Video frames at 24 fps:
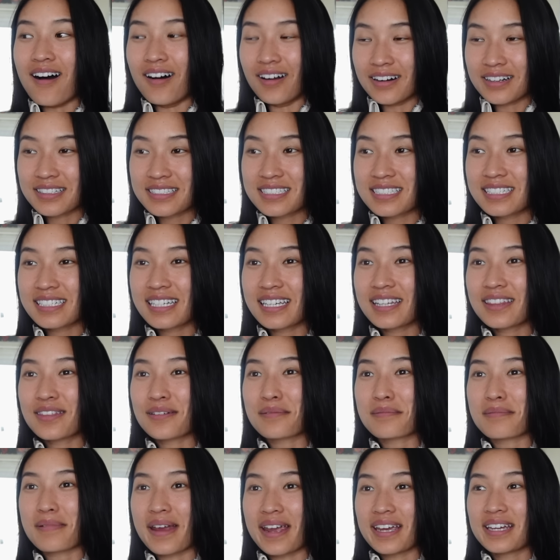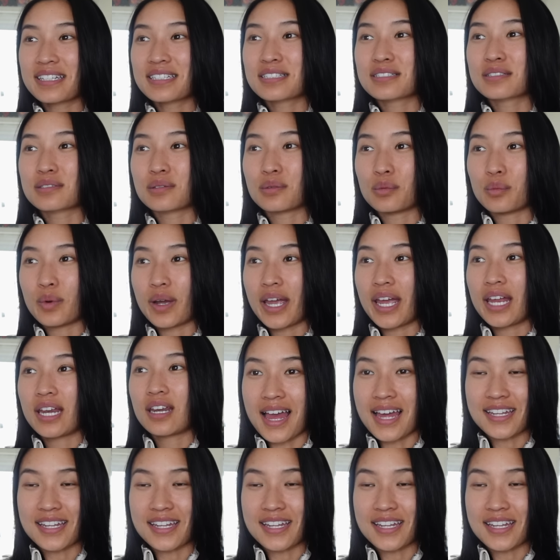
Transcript: Honestly, the race went